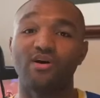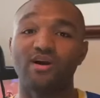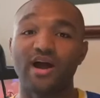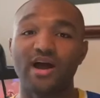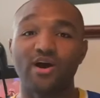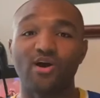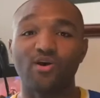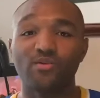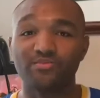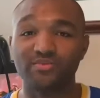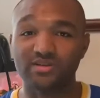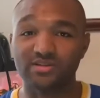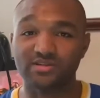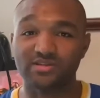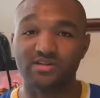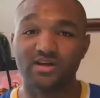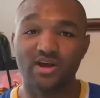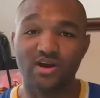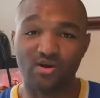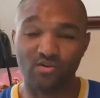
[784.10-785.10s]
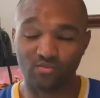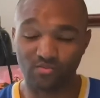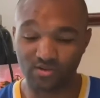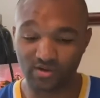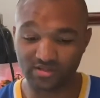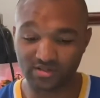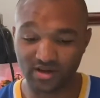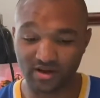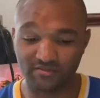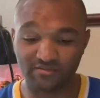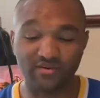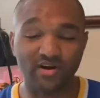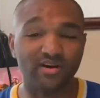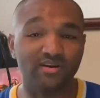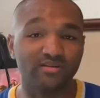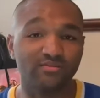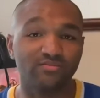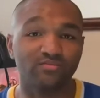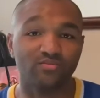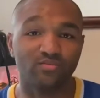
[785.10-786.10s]
I hope this was a
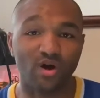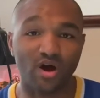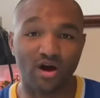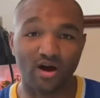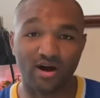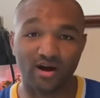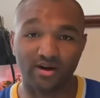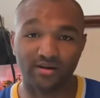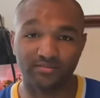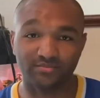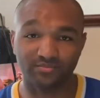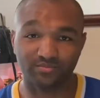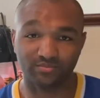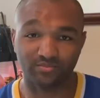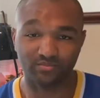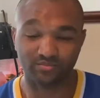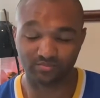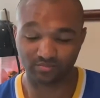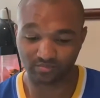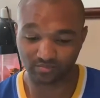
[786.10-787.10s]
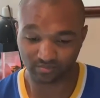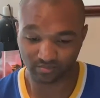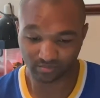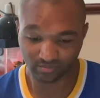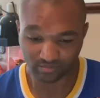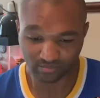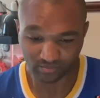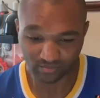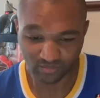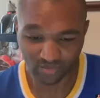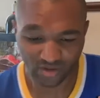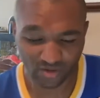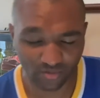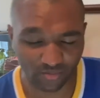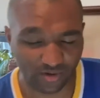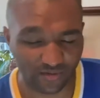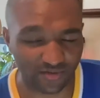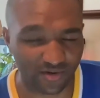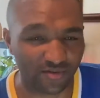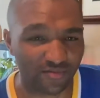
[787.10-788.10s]
fun uh,
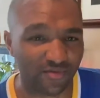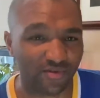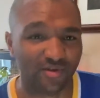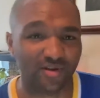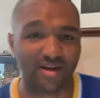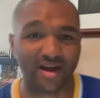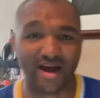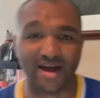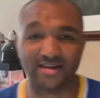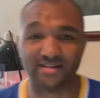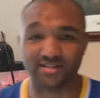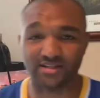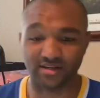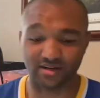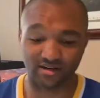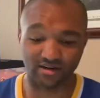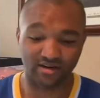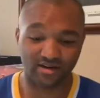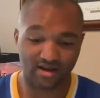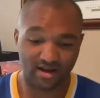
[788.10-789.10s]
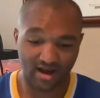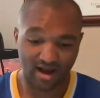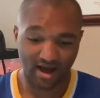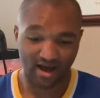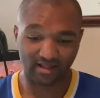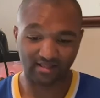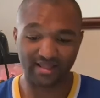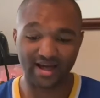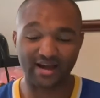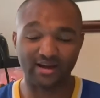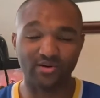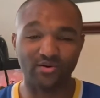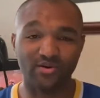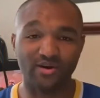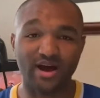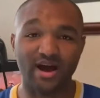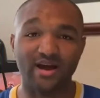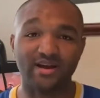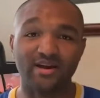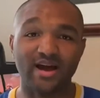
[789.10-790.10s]
review for you guys here. A lot going
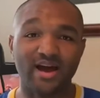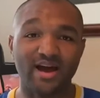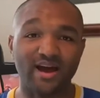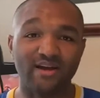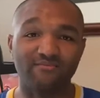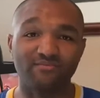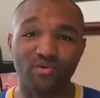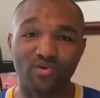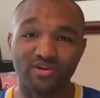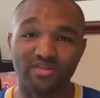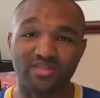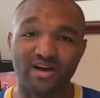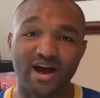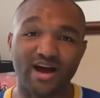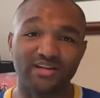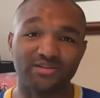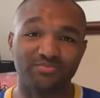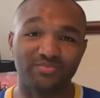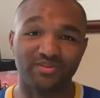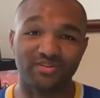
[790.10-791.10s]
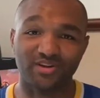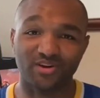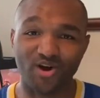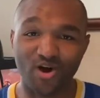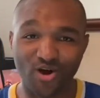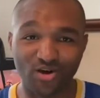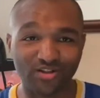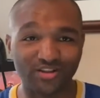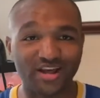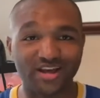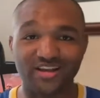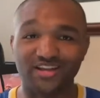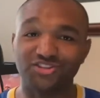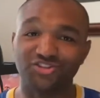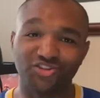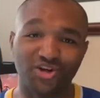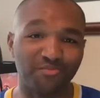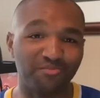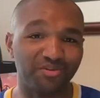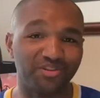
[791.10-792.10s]
on. I have more thoughts, but they're all like
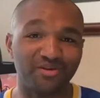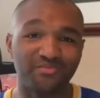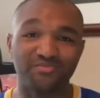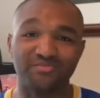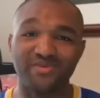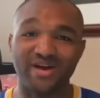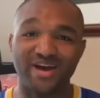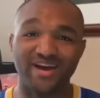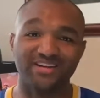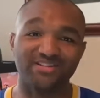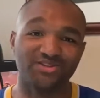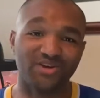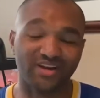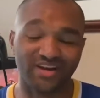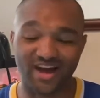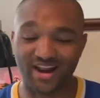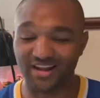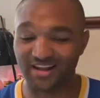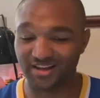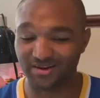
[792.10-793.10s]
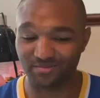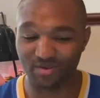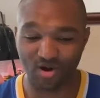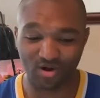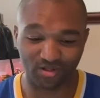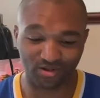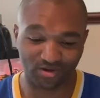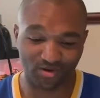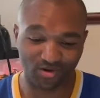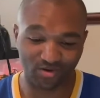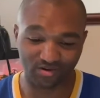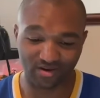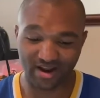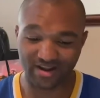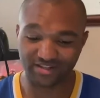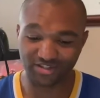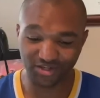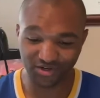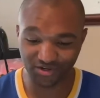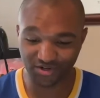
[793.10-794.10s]
jumbled up in my head, so I got to get them all in order. I
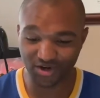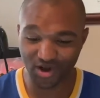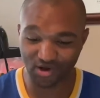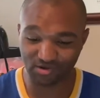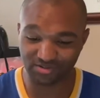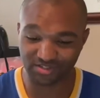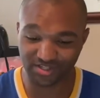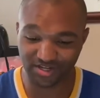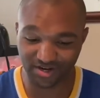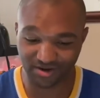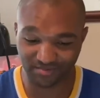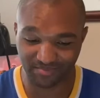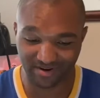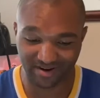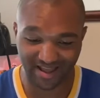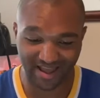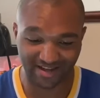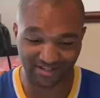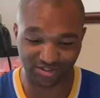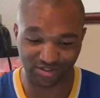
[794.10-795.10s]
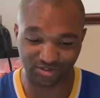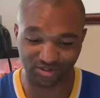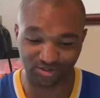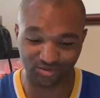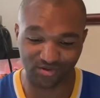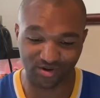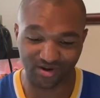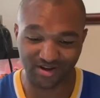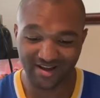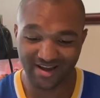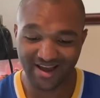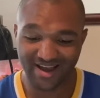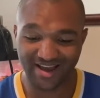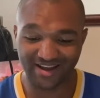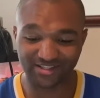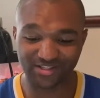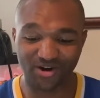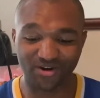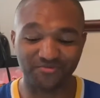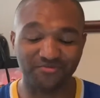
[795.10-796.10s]
took notes here, but as usual,
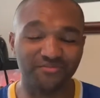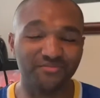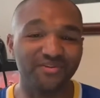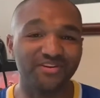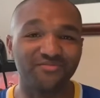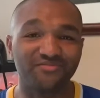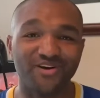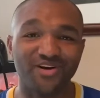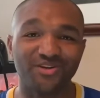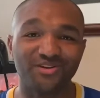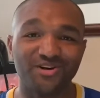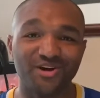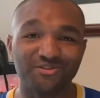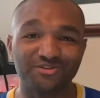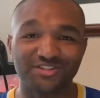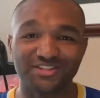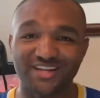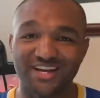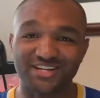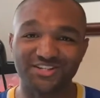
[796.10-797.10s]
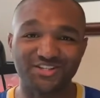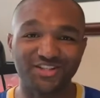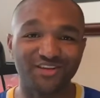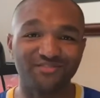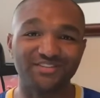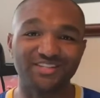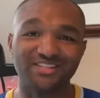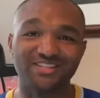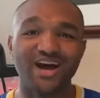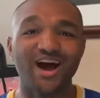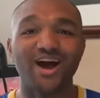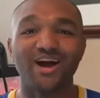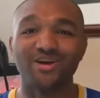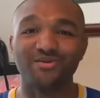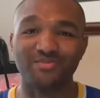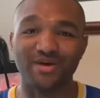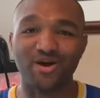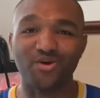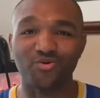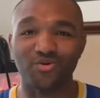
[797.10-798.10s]
it's hard for me to follow notes because I just love to talk
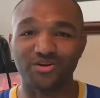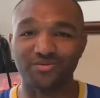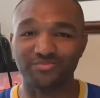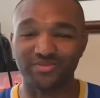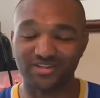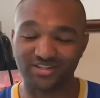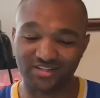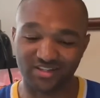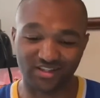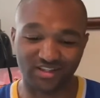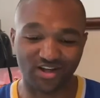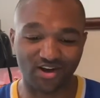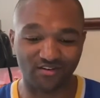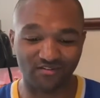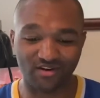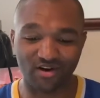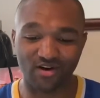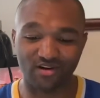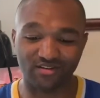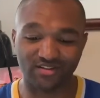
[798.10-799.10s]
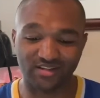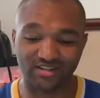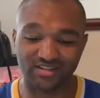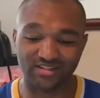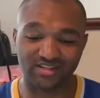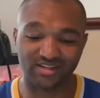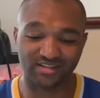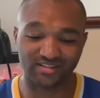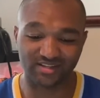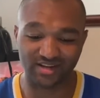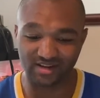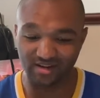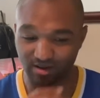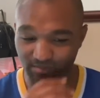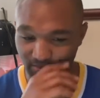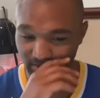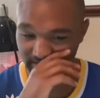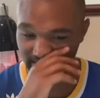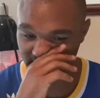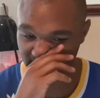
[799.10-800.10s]
about One Piece and love all these things that come
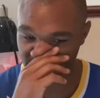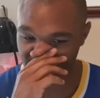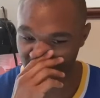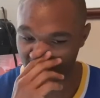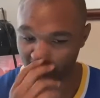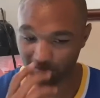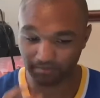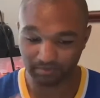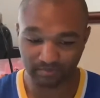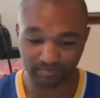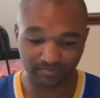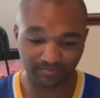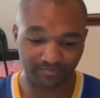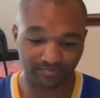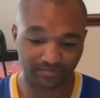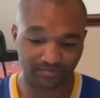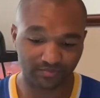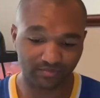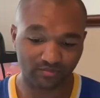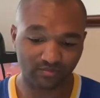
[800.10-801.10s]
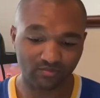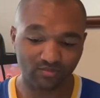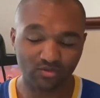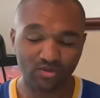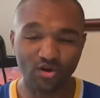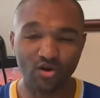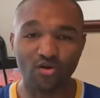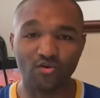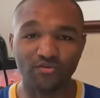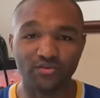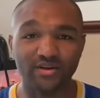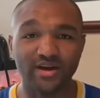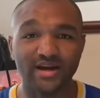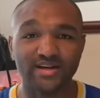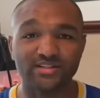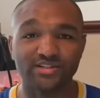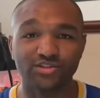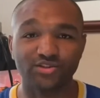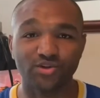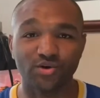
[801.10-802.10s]
with it. So hope you
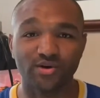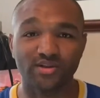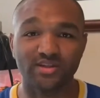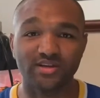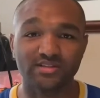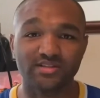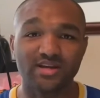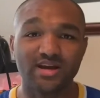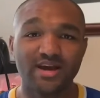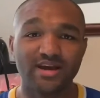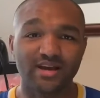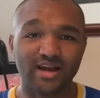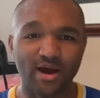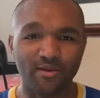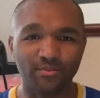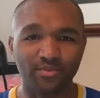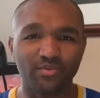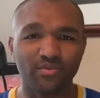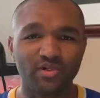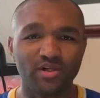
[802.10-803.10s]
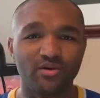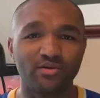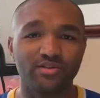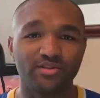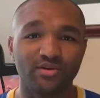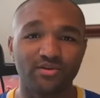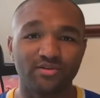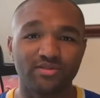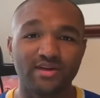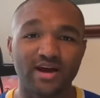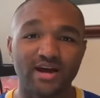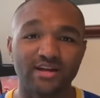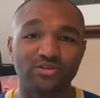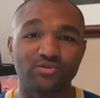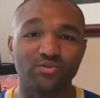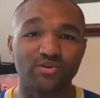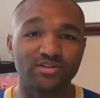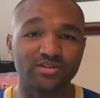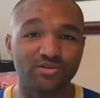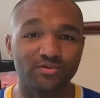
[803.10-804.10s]
guys enjoyed this. Comment below with your thoughts.
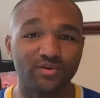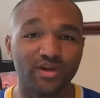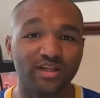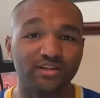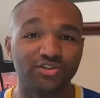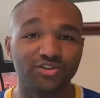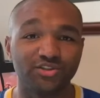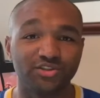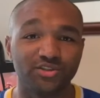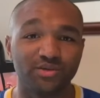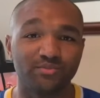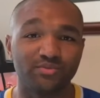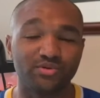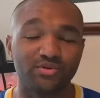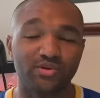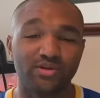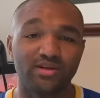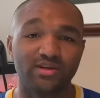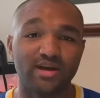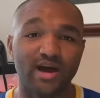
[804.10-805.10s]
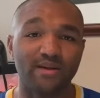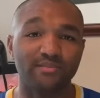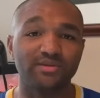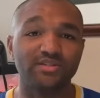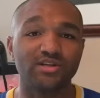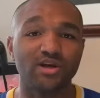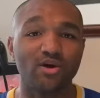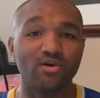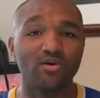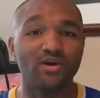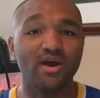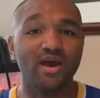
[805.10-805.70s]
What is the relationship between Yamato